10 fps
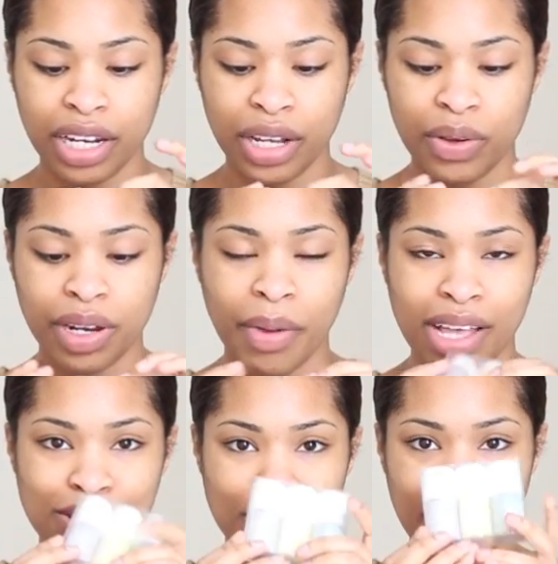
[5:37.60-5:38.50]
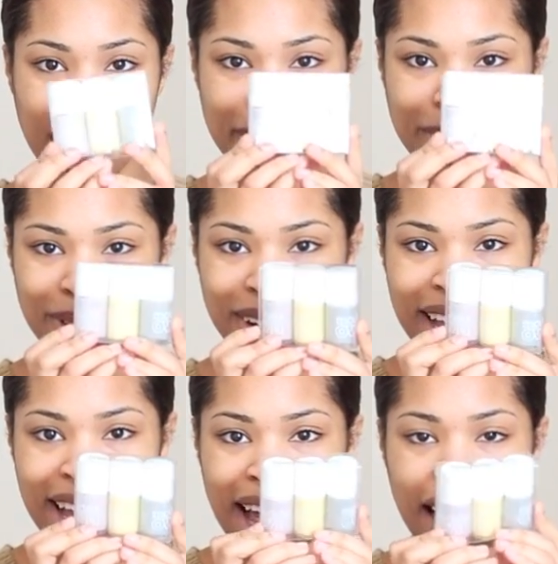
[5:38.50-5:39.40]
yellow, and a pastel purple,
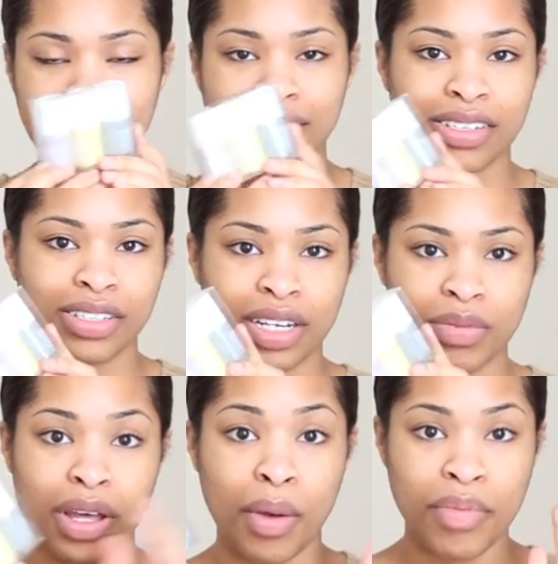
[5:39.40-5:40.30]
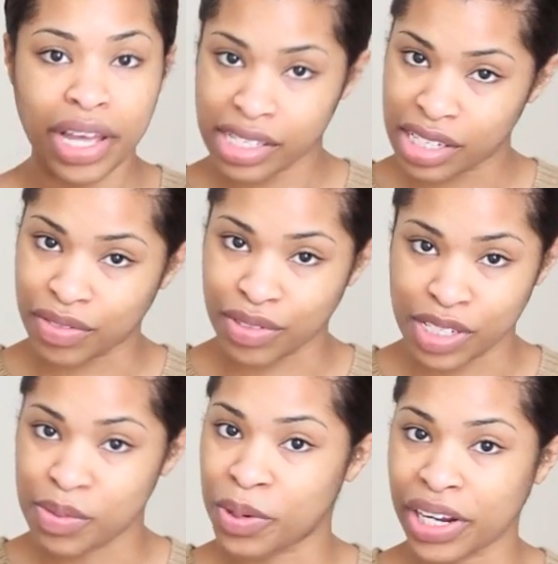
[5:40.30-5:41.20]
and it's just going to be amazing for
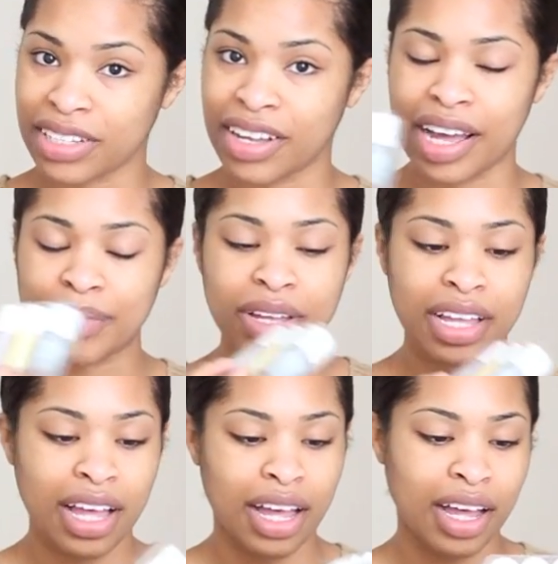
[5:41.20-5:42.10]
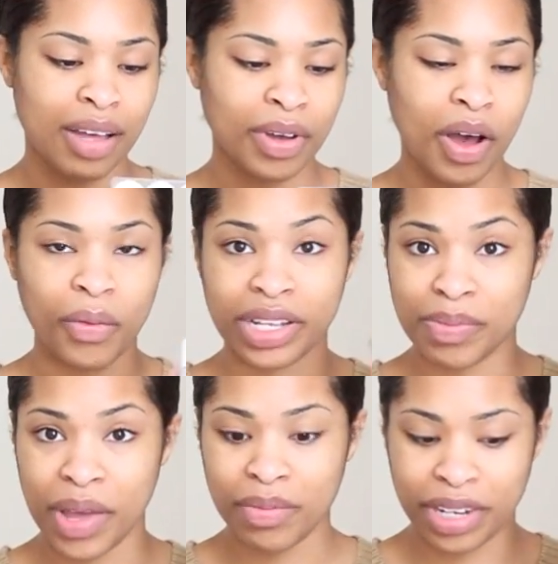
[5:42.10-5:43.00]
springtime. Can't wait
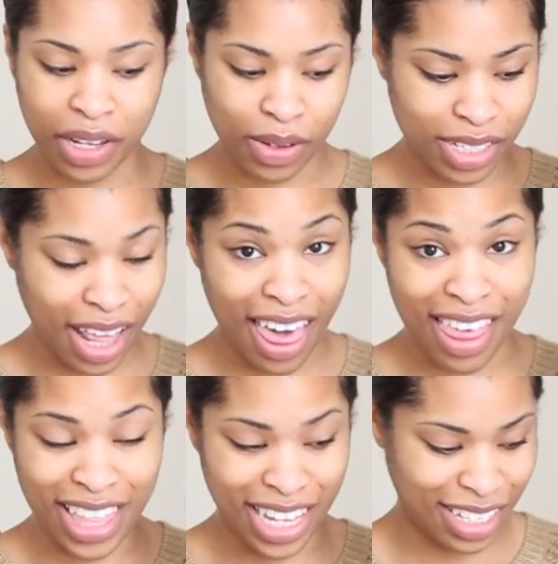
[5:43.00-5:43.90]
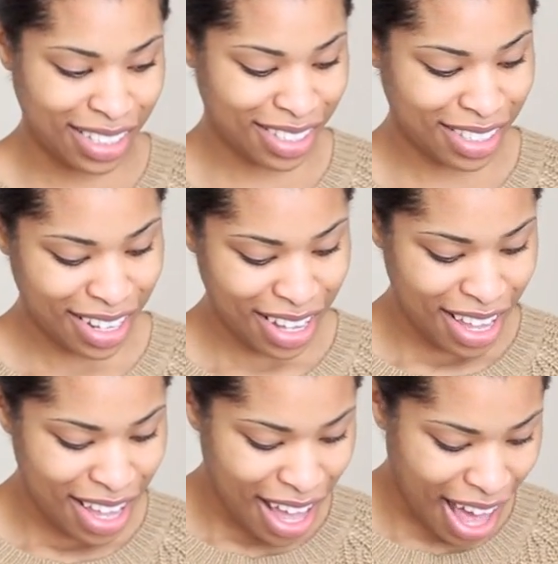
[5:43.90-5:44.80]
to paint my nails these.
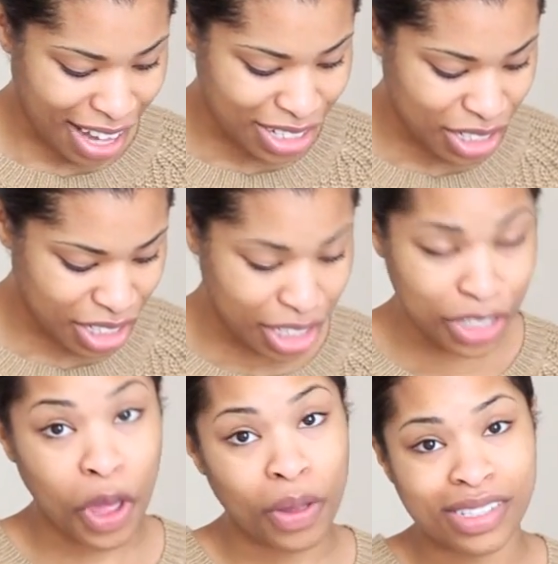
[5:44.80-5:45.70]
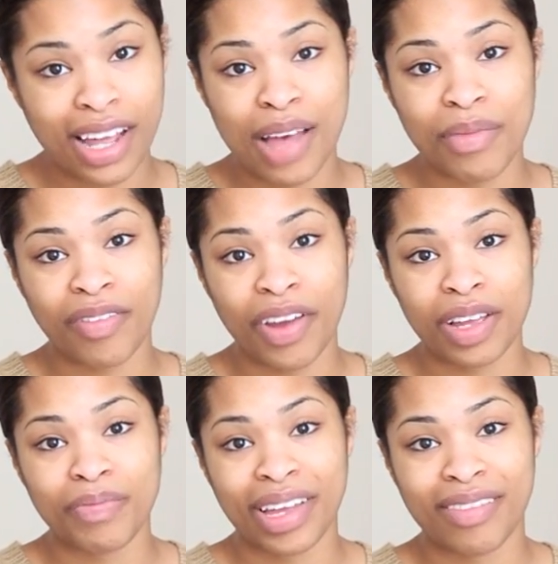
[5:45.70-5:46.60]
And she knows that I'm a
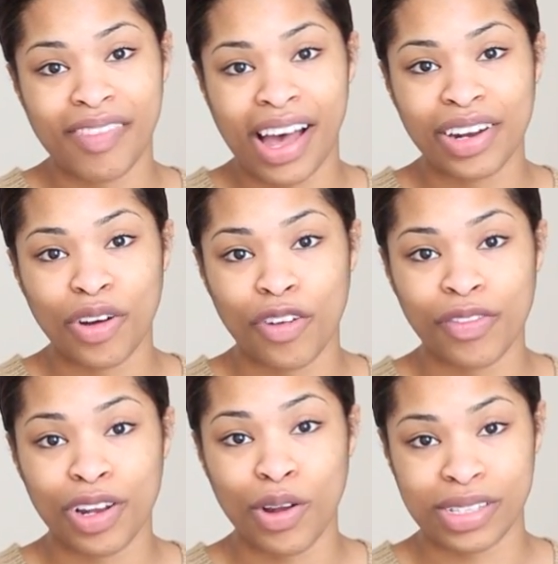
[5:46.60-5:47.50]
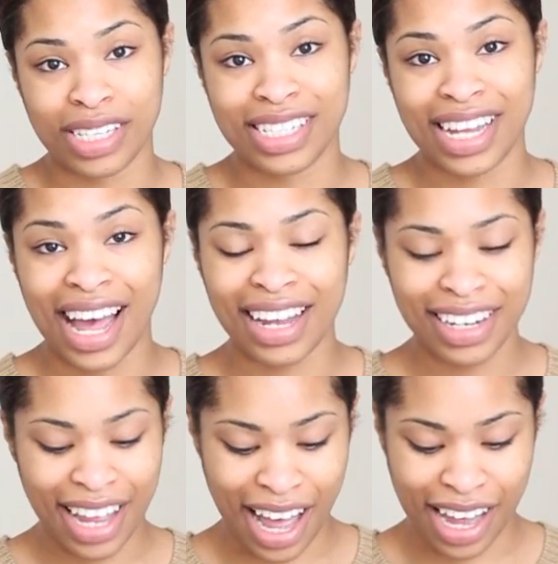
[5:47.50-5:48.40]
very big fan of
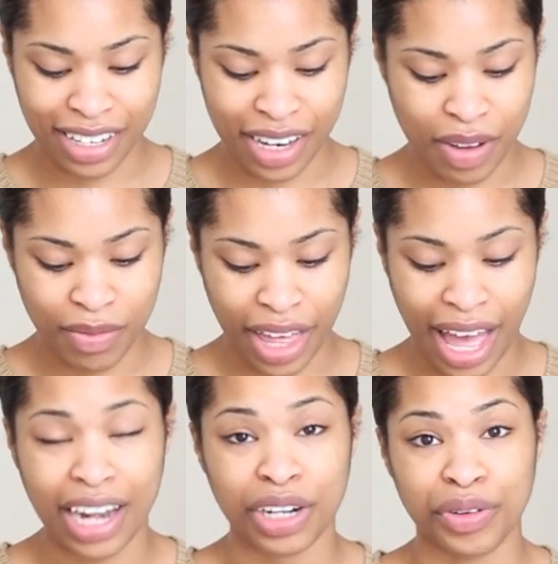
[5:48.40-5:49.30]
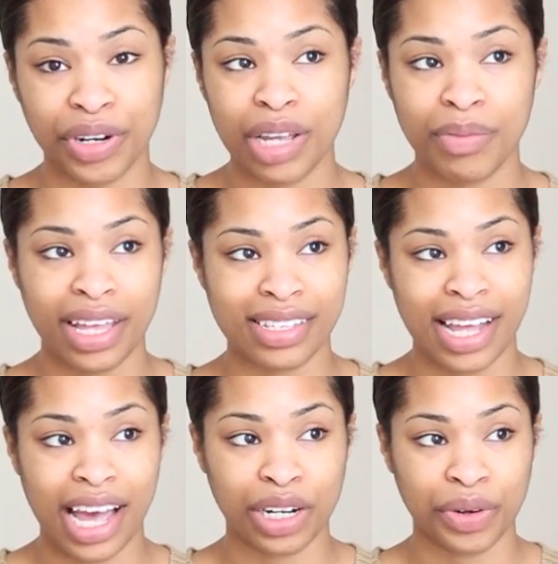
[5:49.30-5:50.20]
L'Occitane, and their hand cream is
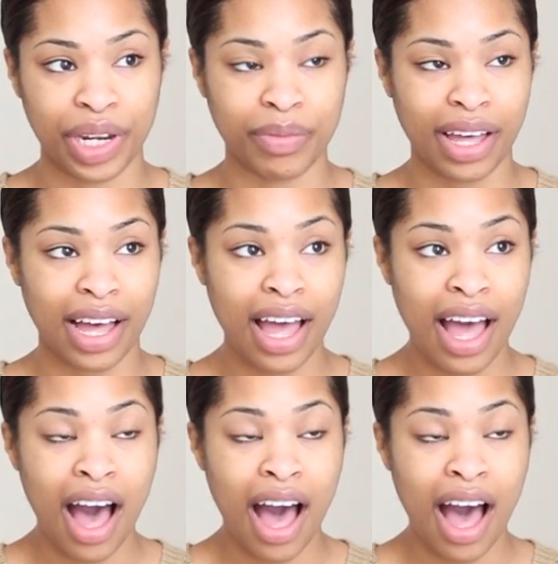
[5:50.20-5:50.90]
a hand cream that